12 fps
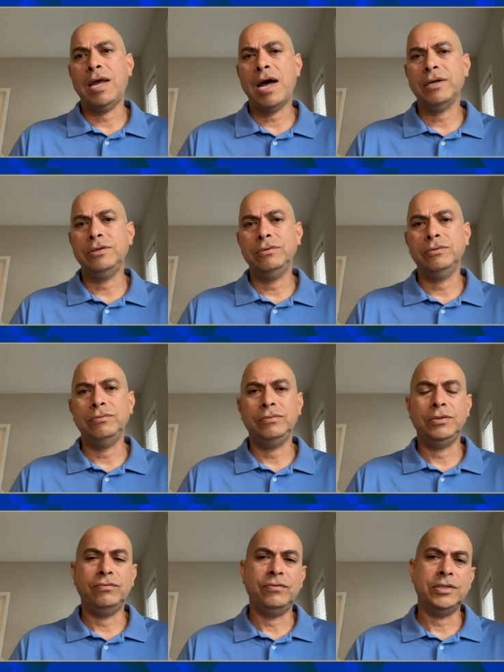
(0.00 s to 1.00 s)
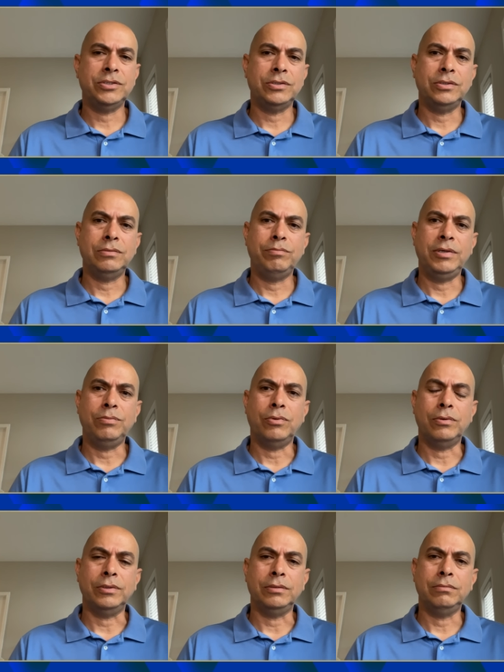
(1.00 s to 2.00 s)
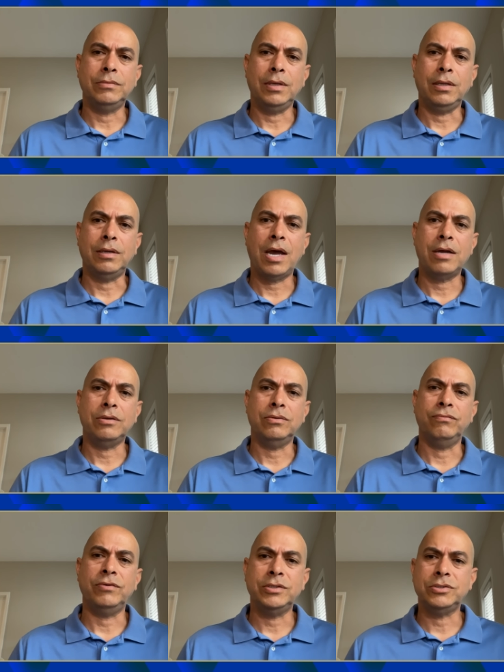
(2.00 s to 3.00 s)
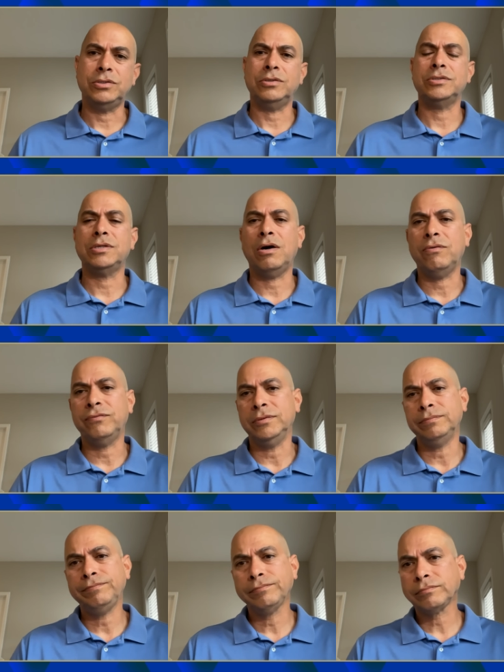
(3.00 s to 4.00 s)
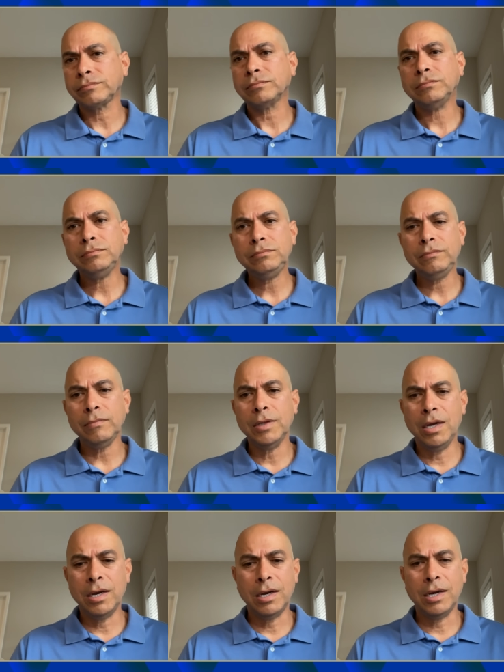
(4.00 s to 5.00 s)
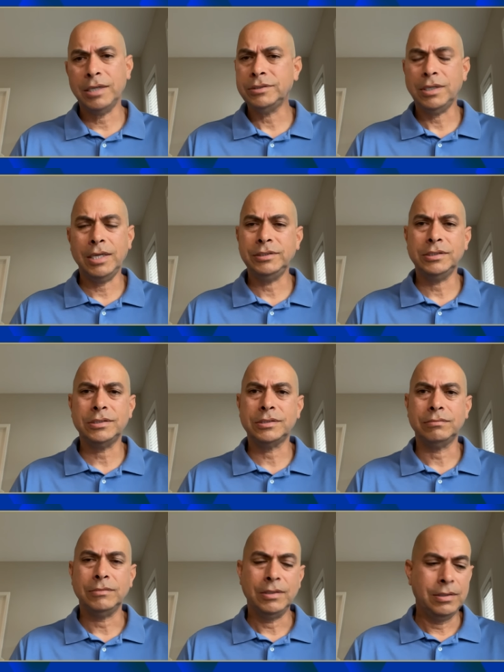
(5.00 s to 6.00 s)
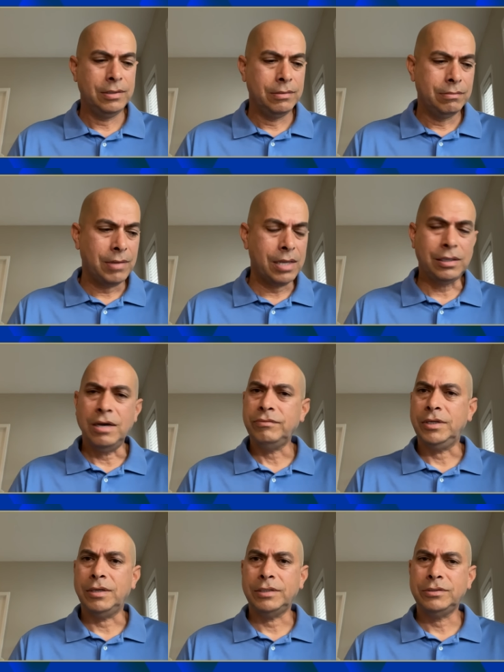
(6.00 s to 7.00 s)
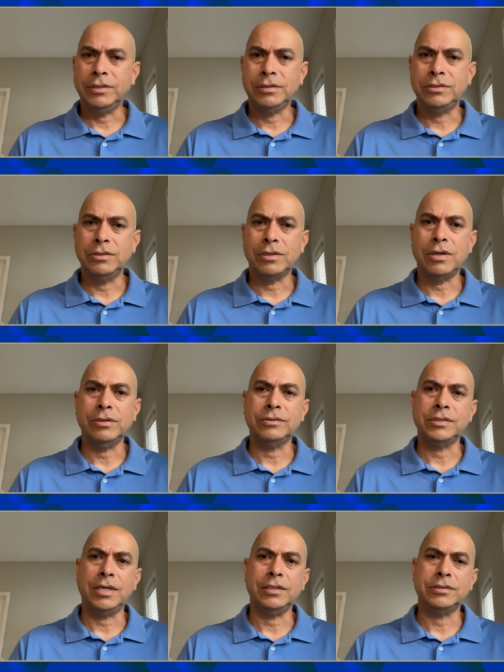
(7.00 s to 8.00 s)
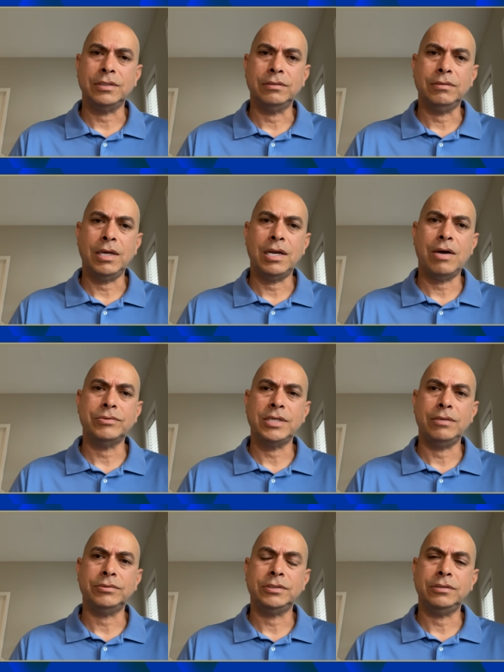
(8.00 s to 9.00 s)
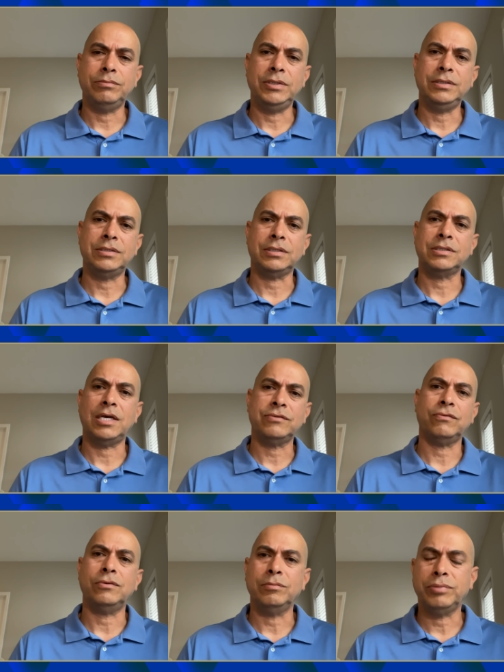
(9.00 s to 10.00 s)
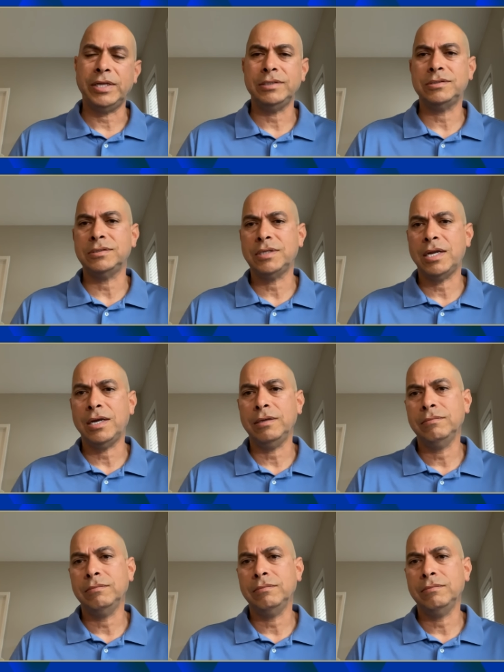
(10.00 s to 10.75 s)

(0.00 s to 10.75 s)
how you vision people and how you envision yourself. And I loved it. I took on those things, and I was able to be successful in places that